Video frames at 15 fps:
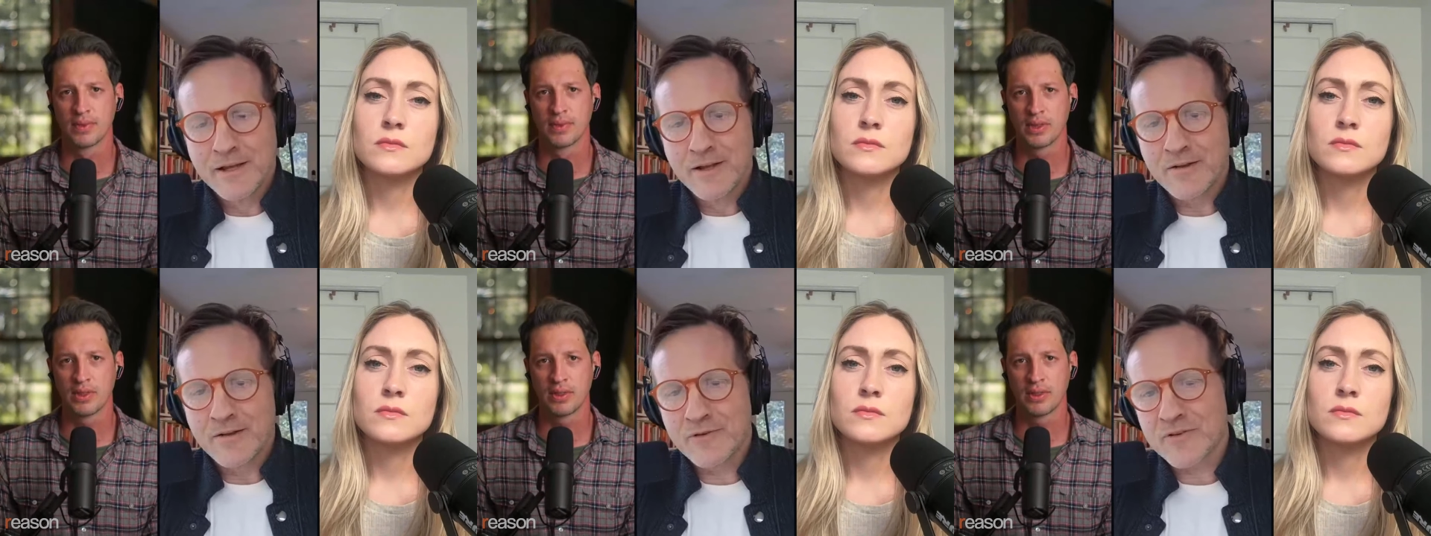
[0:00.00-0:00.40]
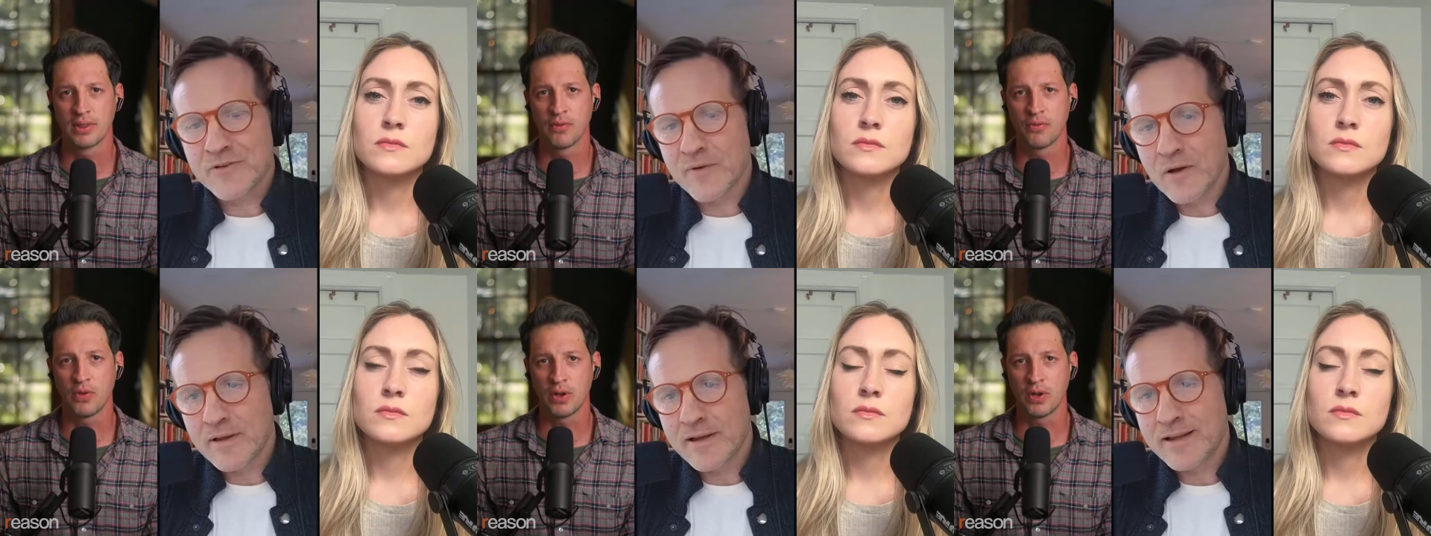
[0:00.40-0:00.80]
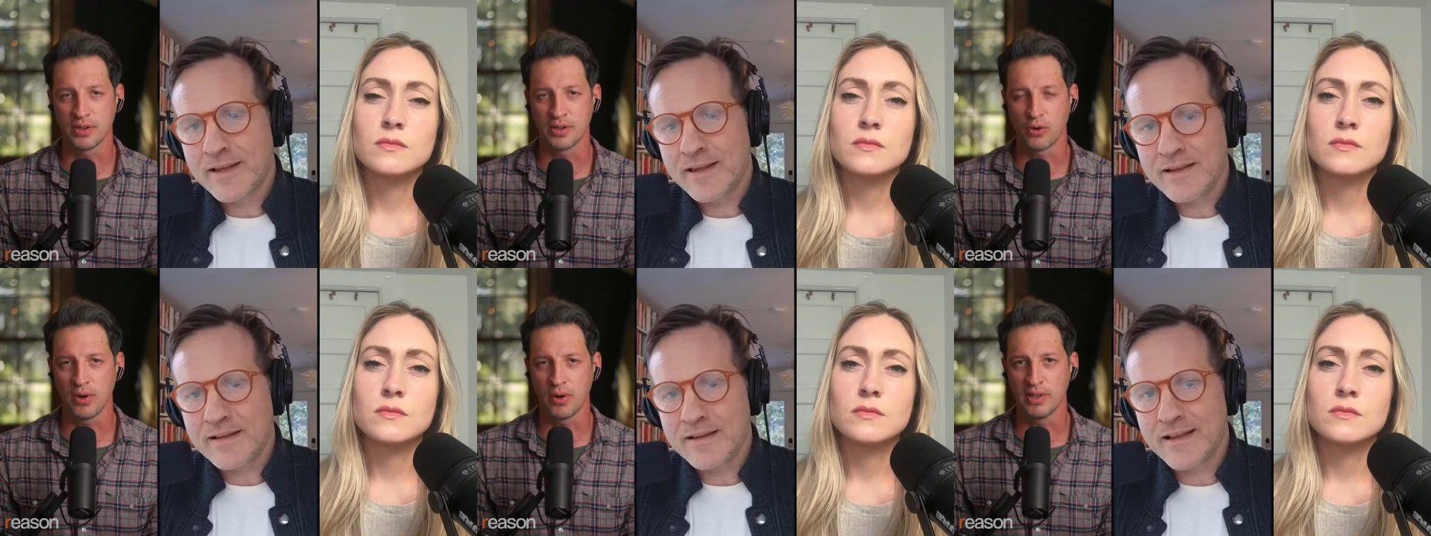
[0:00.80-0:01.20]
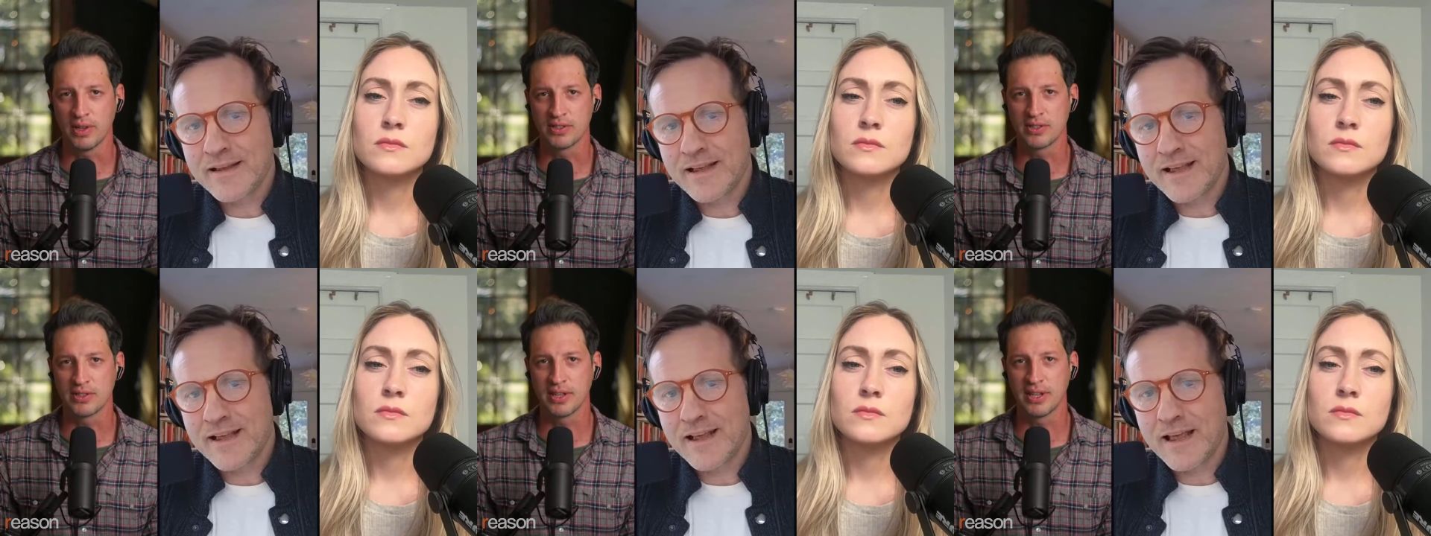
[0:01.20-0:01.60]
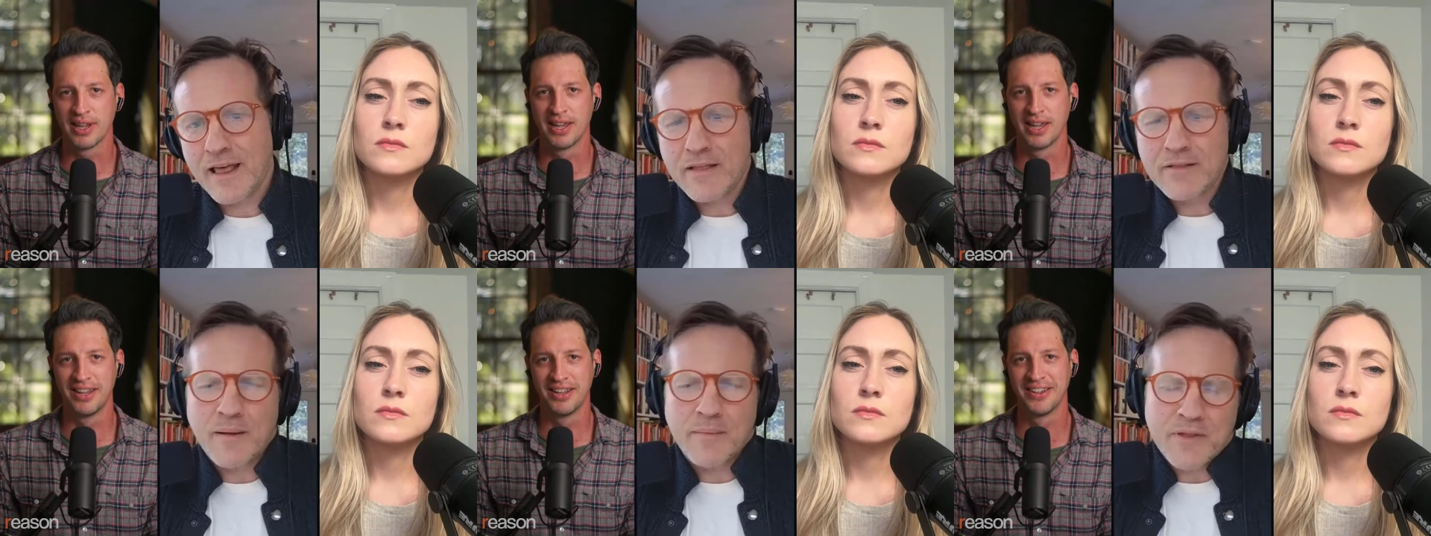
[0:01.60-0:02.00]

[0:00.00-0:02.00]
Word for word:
Speaker 1: first of all, false he, equivalency. Uh,